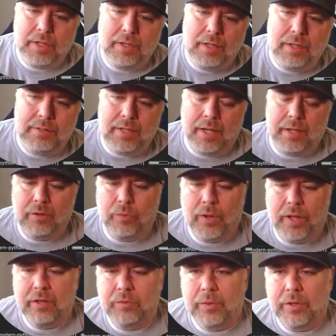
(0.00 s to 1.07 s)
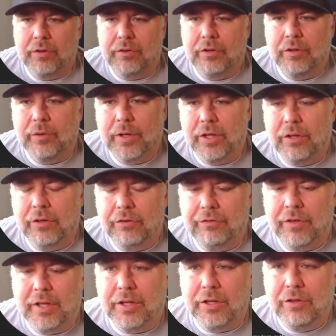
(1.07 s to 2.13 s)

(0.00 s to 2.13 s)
the key takeaways when you're doing UV